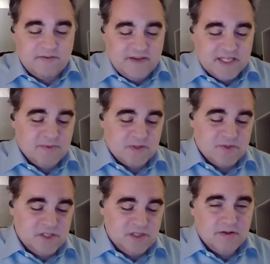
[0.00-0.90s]
that what Facebook
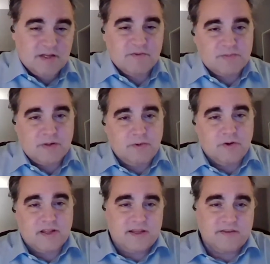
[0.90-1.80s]
was doing was
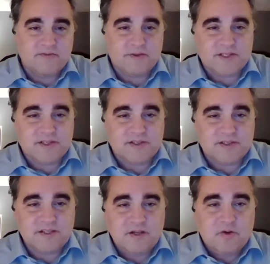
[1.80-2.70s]
promoting the
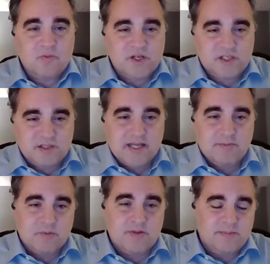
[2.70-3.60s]
influencers, which led
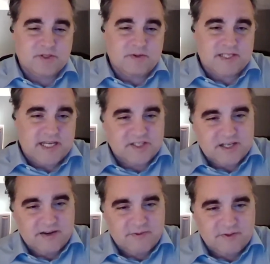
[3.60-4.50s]
more people to attach
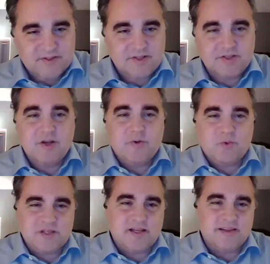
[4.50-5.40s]
to influencers,
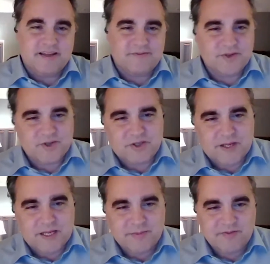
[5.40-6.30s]
which led the influencers to
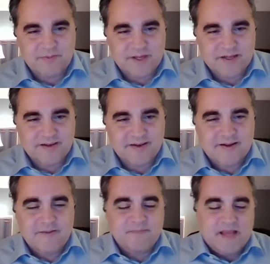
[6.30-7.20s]
become even bigger.
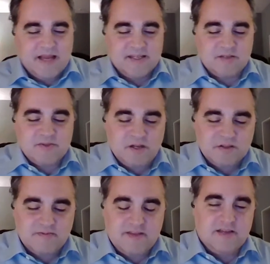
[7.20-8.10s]
And as a
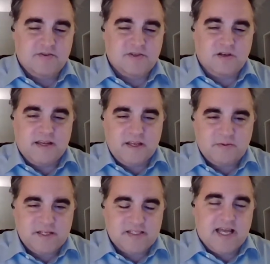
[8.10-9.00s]
result of that, you saw
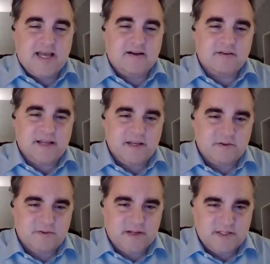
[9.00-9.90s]
increased anger,
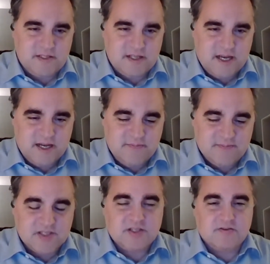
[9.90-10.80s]
increased
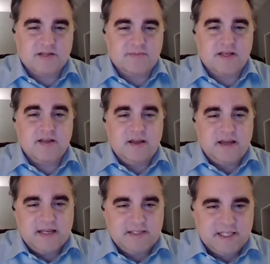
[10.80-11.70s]
um, disagreement,
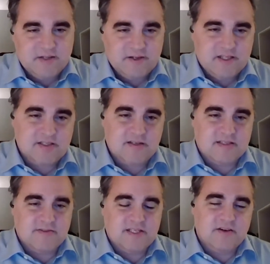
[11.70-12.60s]
and decreased
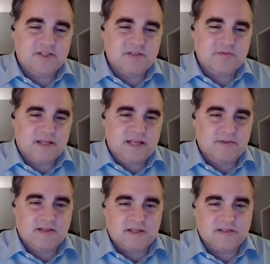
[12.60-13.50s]
collective intelligence when it
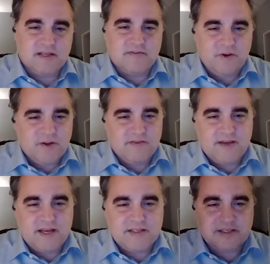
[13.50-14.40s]
came to things like voting and
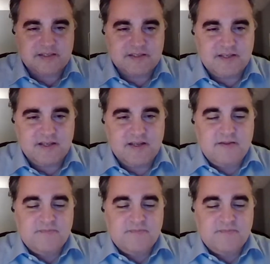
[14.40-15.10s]
vaccines.